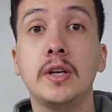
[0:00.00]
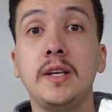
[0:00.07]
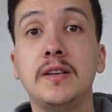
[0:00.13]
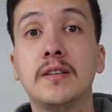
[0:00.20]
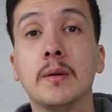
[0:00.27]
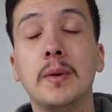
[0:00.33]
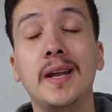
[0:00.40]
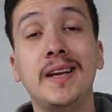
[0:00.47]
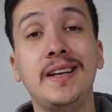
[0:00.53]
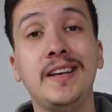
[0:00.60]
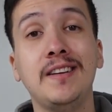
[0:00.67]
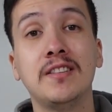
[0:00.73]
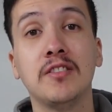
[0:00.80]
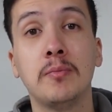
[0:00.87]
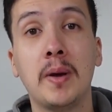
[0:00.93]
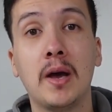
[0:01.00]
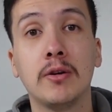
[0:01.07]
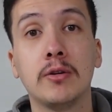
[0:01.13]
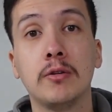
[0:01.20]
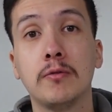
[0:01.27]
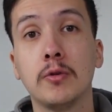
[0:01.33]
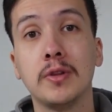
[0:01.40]
to need some adhesive
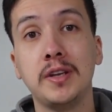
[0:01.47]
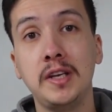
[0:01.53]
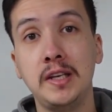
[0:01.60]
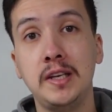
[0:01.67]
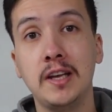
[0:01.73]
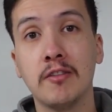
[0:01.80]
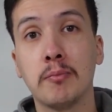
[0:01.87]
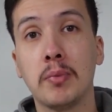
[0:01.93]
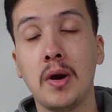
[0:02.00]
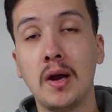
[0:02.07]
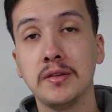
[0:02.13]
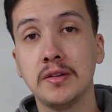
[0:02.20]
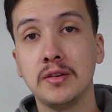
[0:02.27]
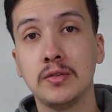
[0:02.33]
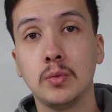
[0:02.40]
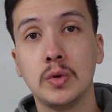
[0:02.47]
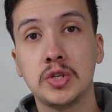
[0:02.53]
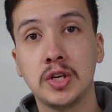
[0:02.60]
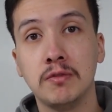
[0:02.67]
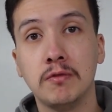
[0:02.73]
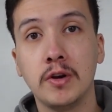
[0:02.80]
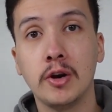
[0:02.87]
powder for the DTF process, which
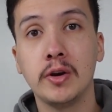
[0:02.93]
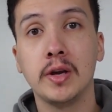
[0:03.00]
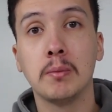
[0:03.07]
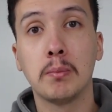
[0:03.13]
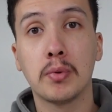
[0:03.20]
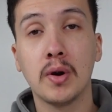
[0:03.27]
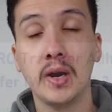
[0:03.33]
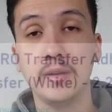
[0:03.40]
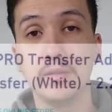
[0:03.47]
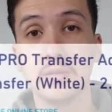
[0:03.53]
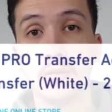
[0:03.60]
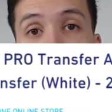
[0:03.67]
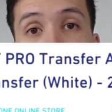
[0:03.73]
can vary in price,